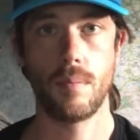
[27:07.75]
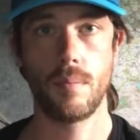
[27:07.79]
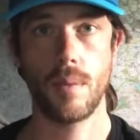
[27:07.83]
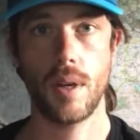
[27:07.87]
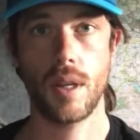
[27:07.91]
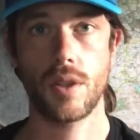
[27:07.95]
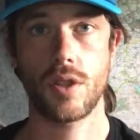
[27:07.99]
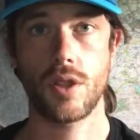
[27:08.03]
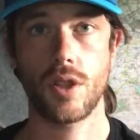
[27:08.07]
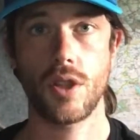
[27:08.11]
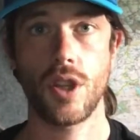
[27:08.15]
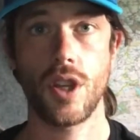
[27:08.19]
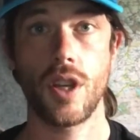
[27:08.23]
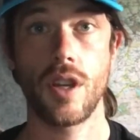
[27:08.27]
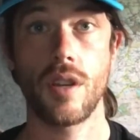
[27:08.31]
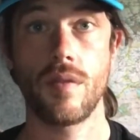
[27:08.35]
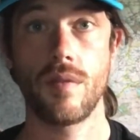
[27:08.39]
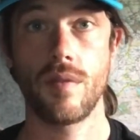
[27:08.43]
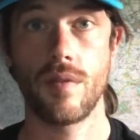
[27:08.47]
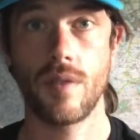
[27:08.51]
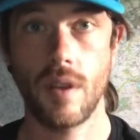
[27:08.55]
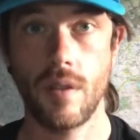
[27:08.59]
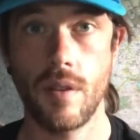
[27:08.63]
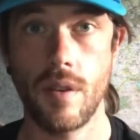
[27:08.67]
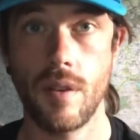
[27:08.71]
Make sure you're
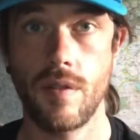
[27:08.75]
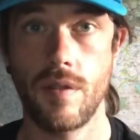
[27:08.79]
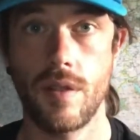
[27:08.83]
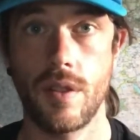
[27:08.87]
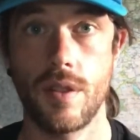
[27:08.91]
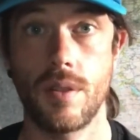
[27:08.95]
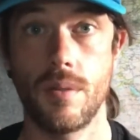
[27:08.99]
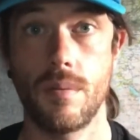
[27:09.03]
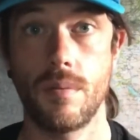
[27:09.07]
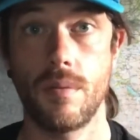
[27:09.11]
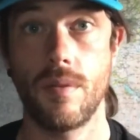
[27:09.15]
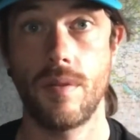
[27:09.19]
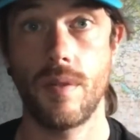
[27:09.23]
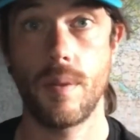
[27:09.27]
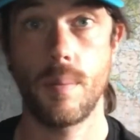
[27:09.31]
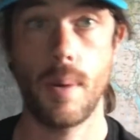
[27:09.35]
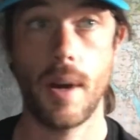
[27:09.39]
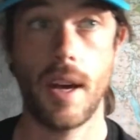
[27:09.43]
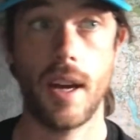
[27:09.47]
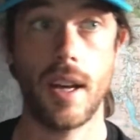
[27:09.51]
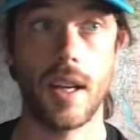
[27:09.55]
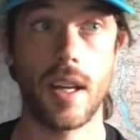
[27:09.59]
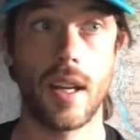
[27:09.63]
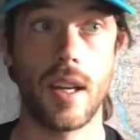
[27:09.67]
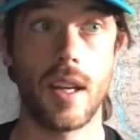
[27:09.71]
very efficient with your
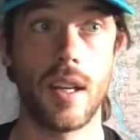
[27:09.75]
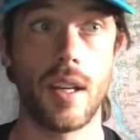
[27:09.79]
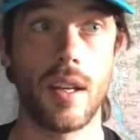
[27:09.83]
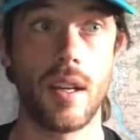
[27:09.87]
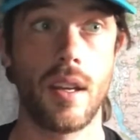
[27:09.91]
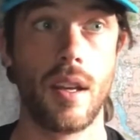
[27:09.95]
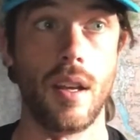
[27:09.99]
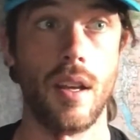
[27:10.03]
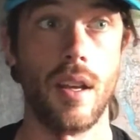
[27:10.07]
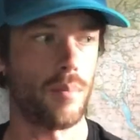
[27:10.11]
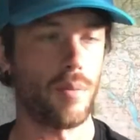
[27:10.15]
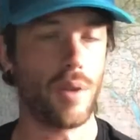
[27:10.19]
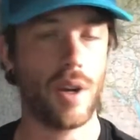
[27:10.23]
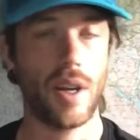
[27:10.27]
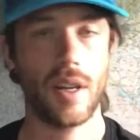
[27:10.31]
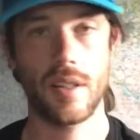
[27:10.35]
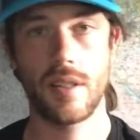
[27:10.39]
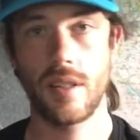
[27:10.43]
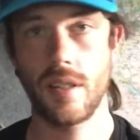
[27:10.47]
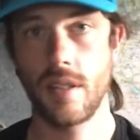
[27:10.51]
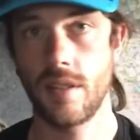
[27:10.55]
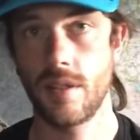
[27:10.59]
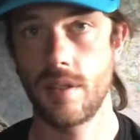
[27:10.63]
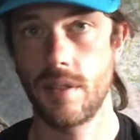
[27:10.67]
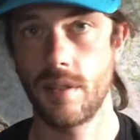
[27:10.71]
packing.
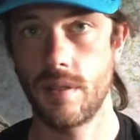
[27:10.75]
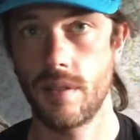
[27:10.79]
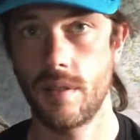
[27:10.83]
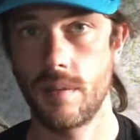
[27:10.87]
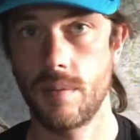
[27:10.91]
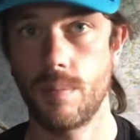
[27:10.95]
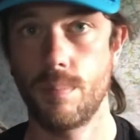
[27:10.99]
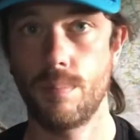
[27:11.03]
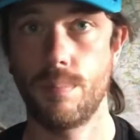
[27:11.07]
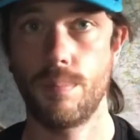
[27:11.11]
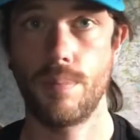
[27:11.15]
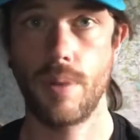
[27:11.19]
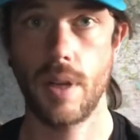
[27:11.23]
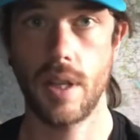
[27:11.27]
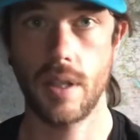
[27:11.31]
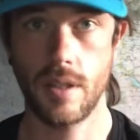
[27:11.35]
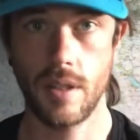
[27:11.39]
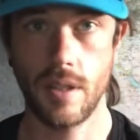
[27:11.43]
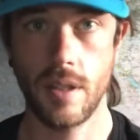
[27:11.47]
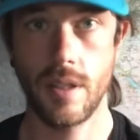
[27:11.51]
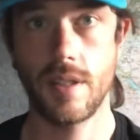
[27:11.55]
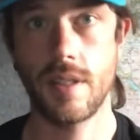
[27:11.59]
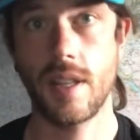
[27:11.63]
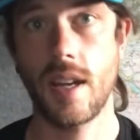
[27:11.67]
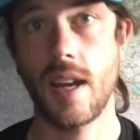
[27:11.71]
Practice
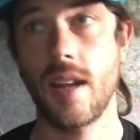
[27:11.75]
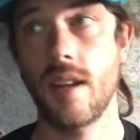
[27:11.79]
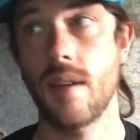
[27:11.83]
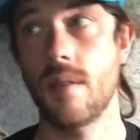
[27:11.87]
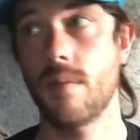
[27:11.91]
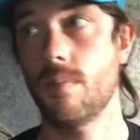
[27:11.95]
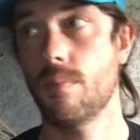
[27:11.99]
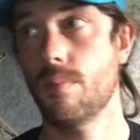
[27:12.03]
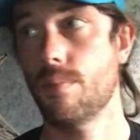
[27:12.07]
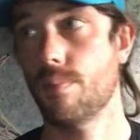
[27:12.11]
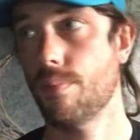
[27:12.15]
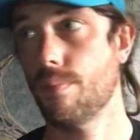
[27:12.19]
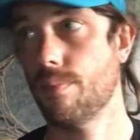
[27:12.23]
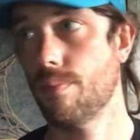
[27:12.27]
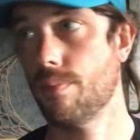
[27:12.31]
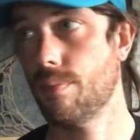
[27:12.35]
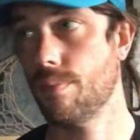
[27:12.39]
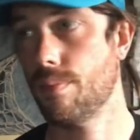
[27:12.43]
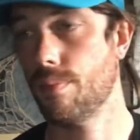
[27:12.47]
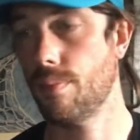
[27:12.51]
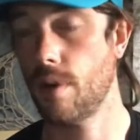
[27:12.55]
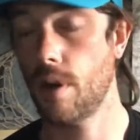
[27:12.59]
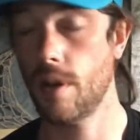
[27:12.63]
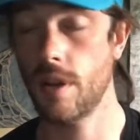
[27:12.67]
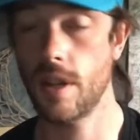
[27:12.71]
pitching your tent
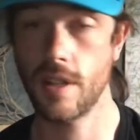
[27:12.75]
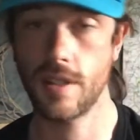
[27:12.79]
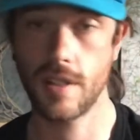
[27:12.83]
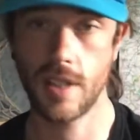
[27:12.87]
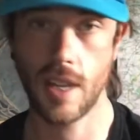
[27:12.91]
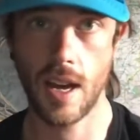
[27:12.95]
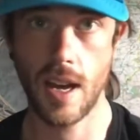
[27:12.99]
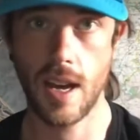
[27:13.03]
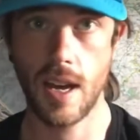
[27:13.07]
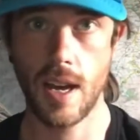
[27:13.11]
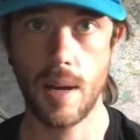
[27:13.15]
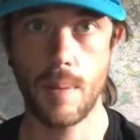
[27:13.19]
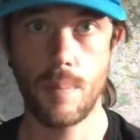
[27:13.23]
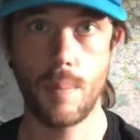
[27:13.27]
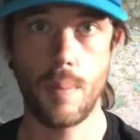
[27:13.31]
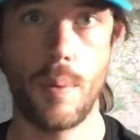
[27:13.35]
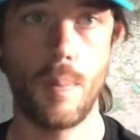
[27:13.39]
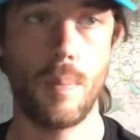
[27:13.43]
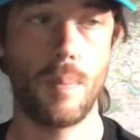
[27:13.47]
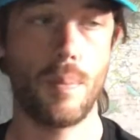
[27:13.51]
or your tarp.